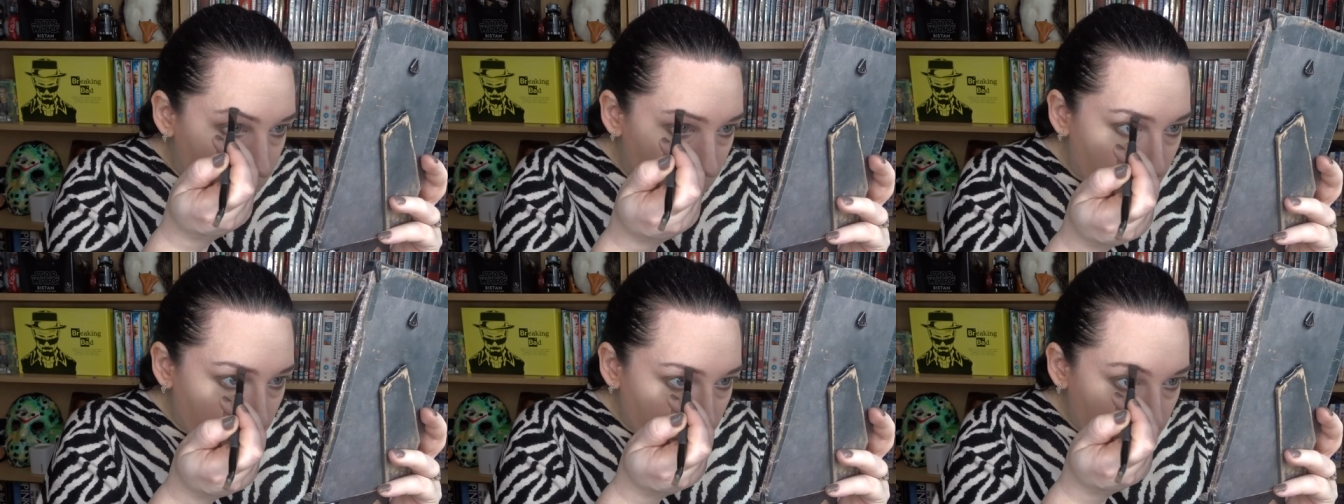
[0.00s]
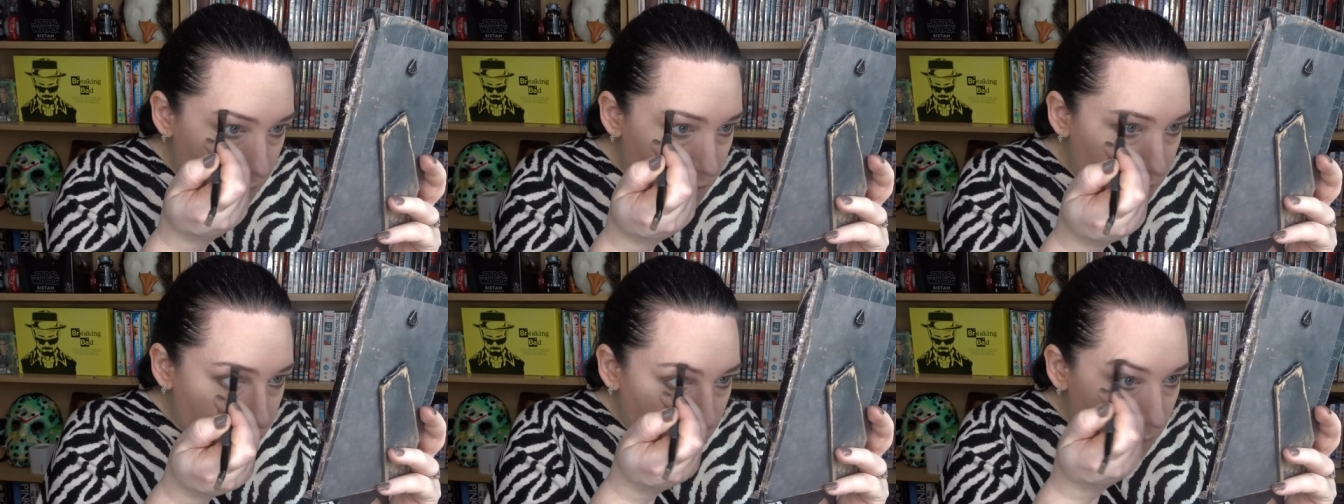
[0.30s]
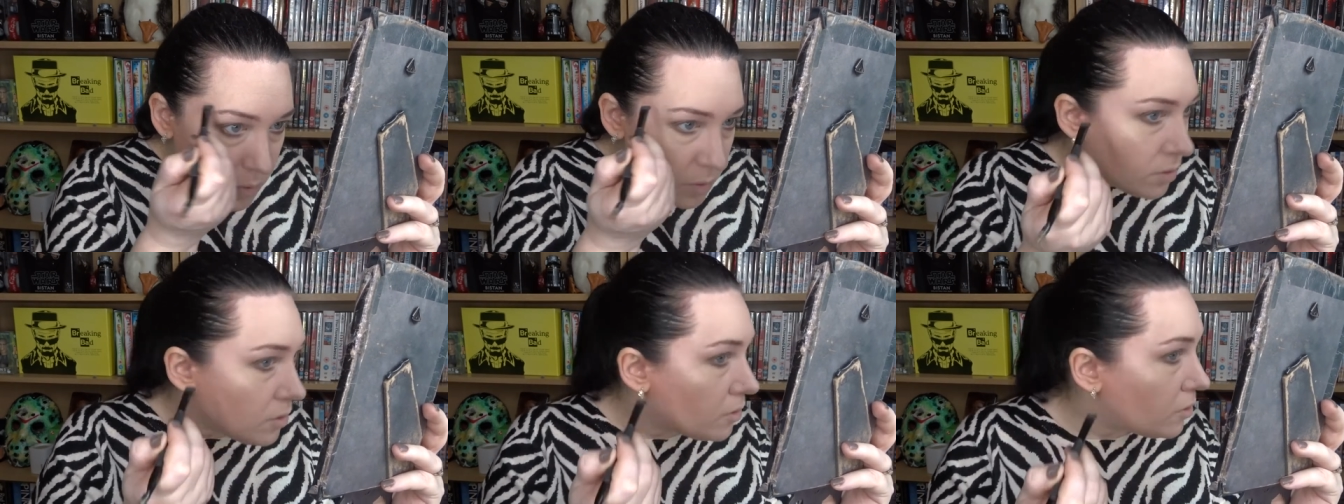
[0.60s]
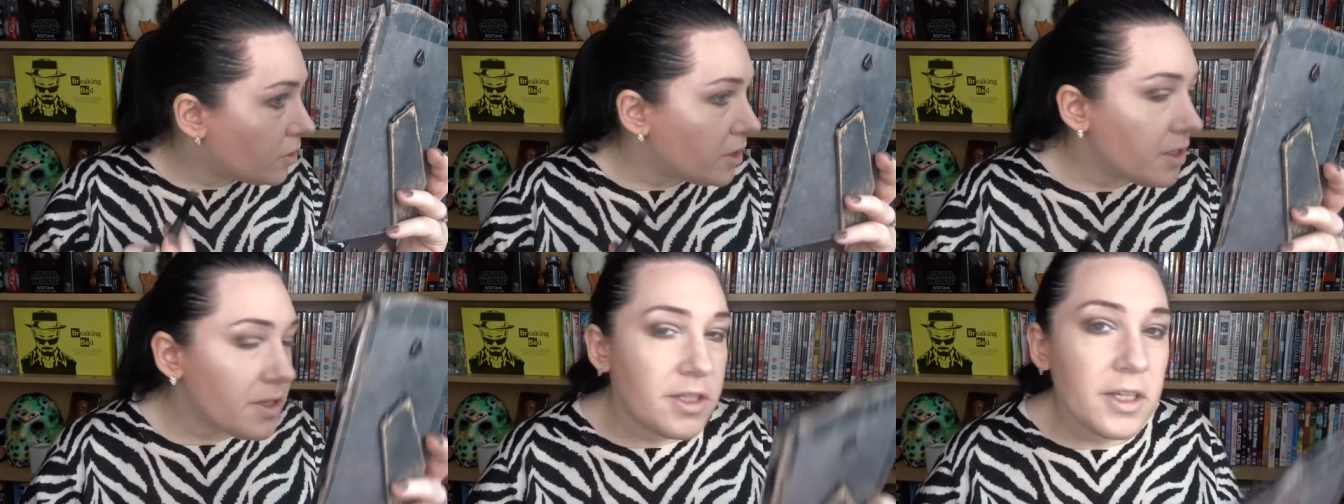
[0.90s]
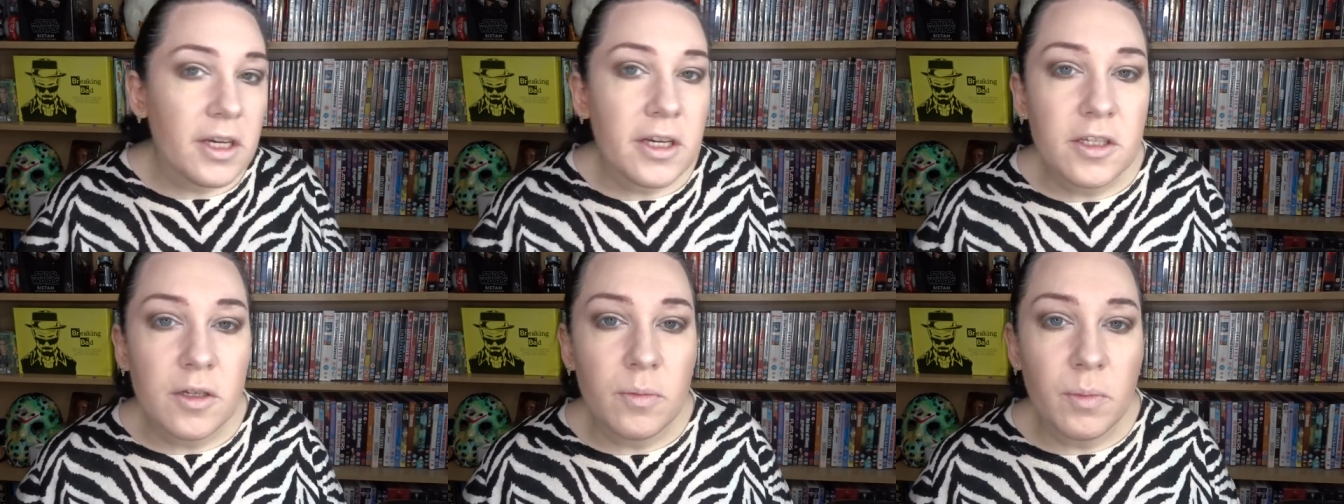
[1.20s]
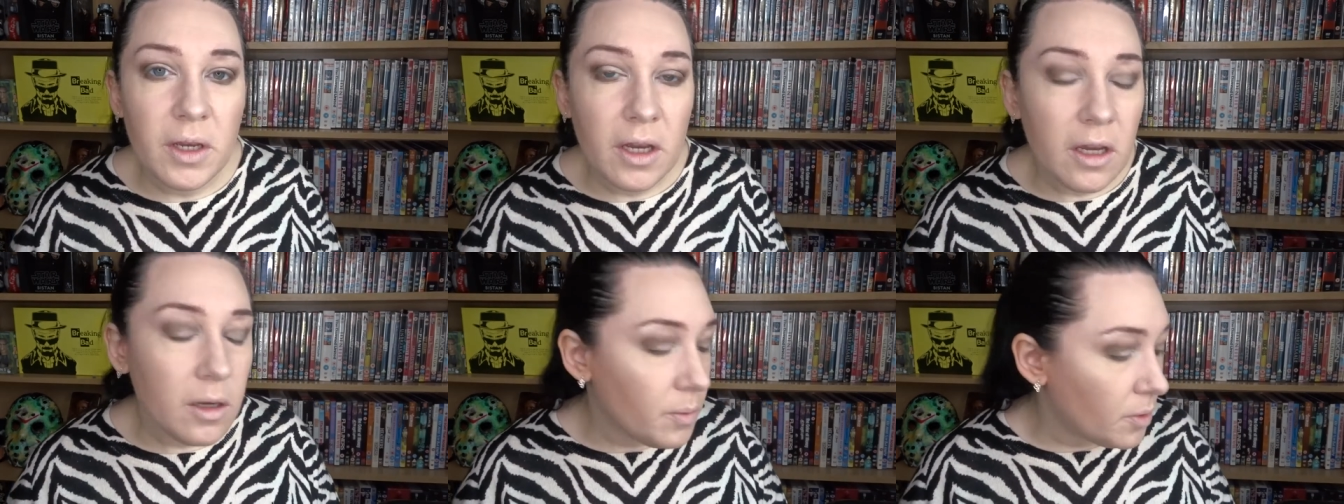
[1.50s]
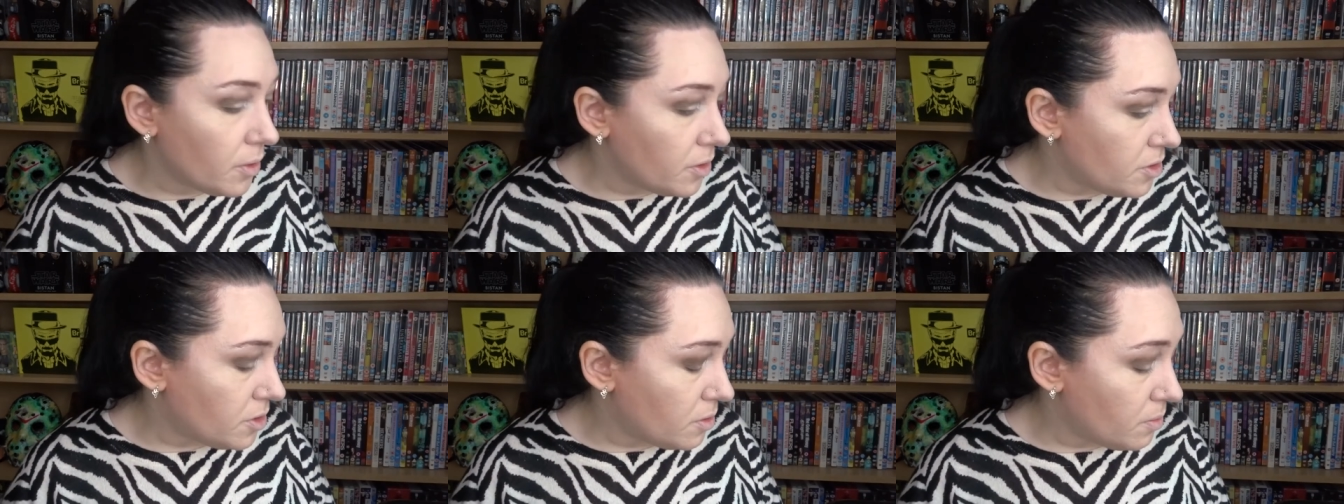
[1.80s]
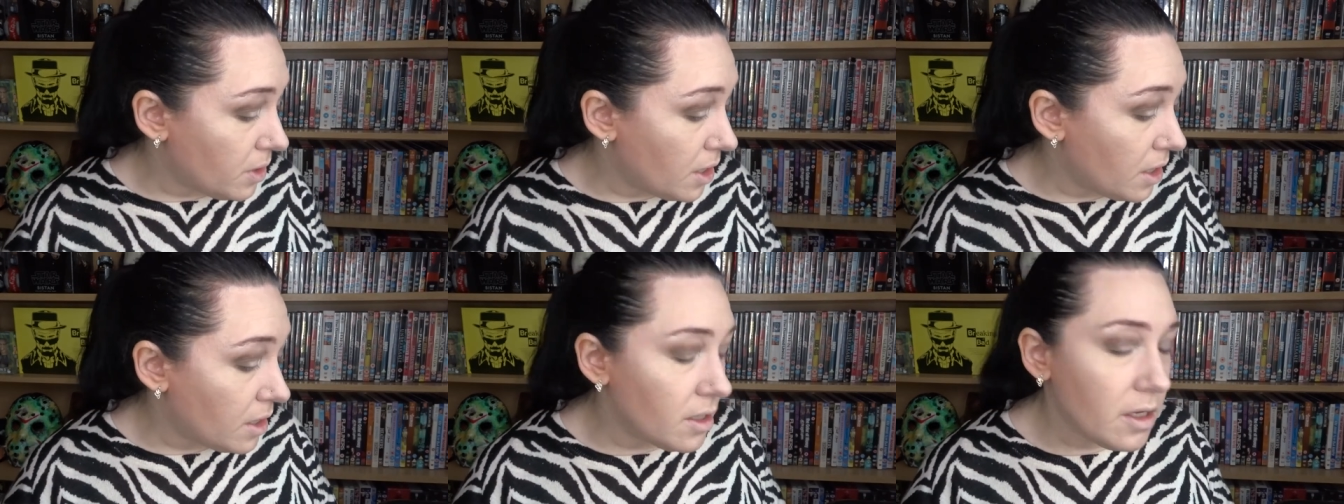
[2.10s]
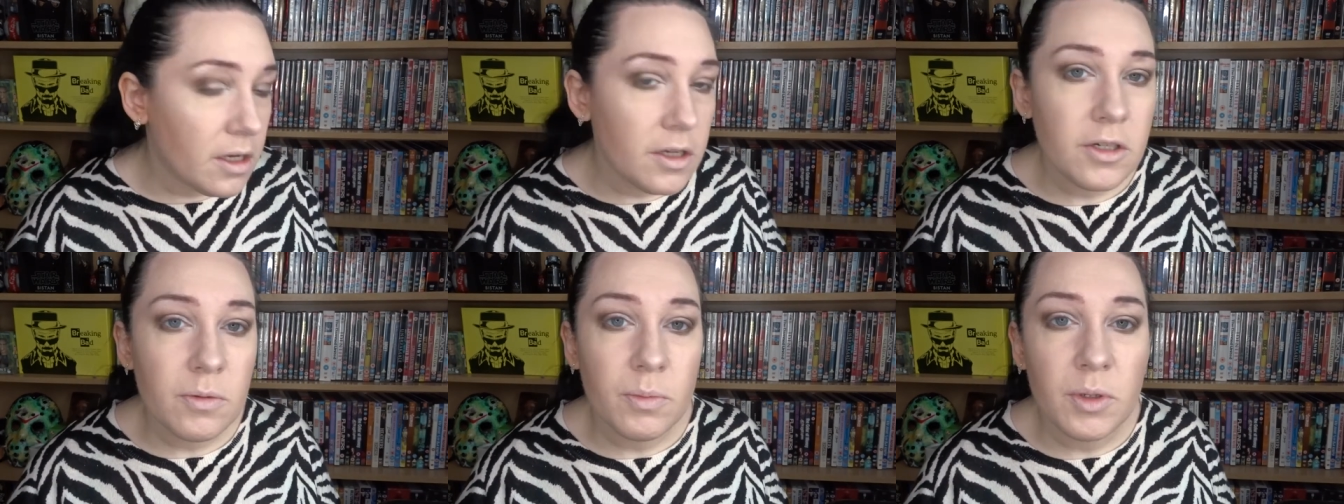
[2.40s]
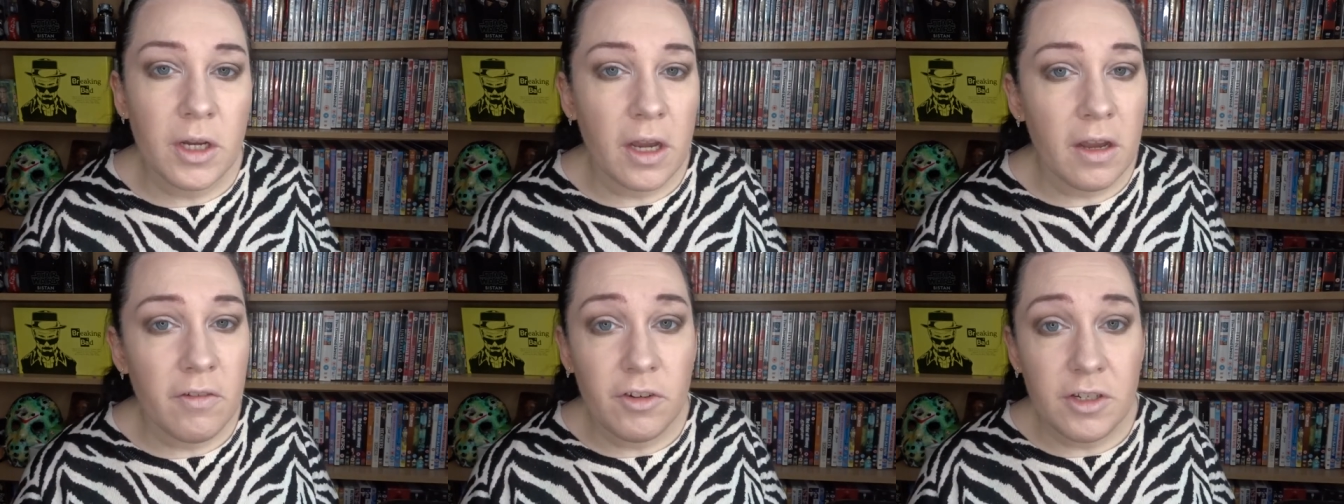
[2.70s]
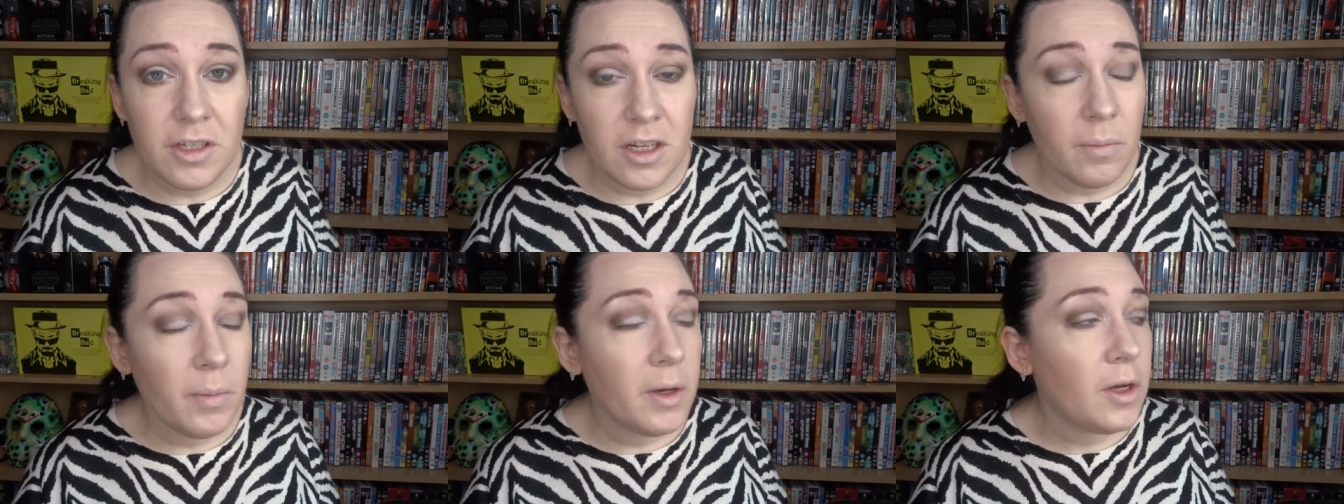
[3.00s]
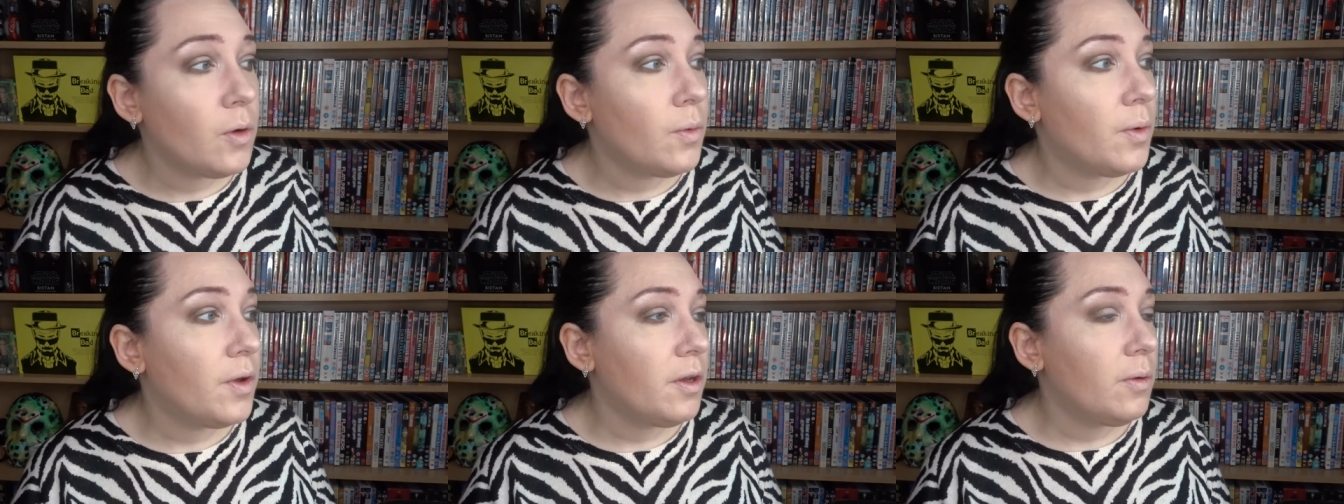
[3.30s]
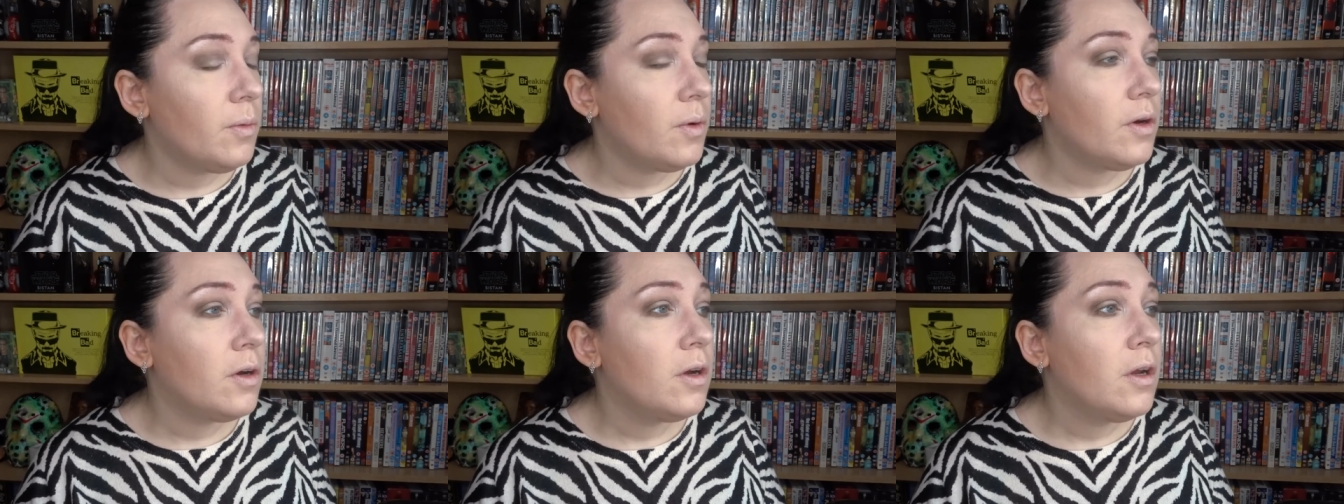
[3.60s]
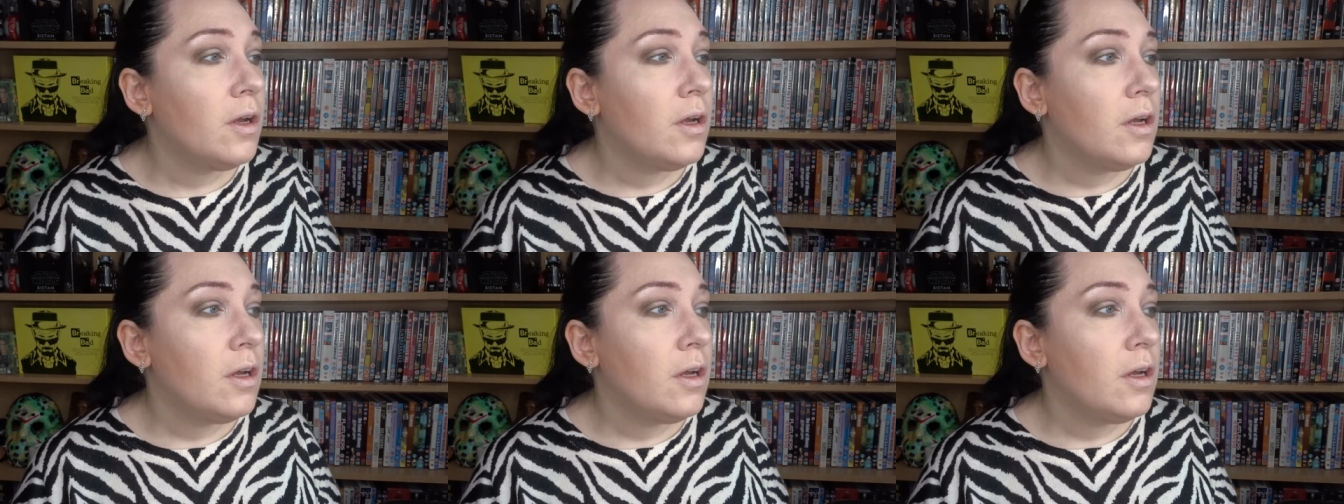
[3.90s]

have someone criticising my eyebrows and my eyelashes, but every time I go anywhere,